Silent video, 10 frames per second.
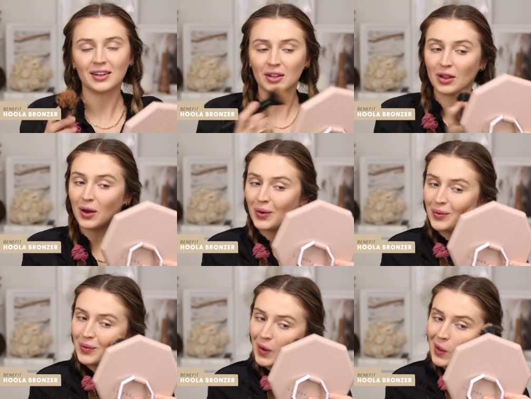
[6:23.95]
and glow
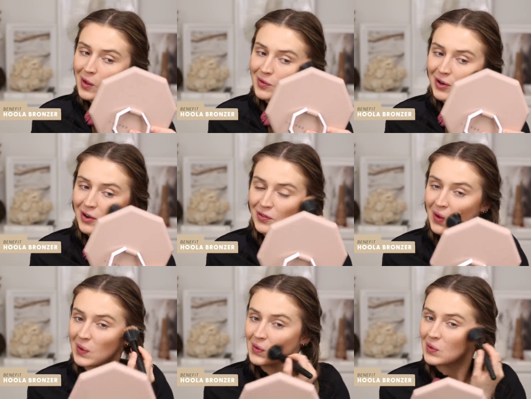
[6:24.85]
all over our
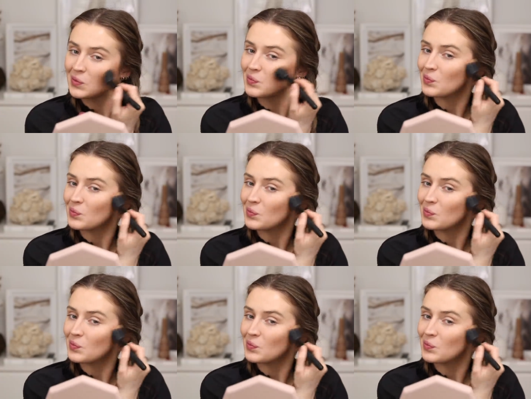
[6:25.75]
face.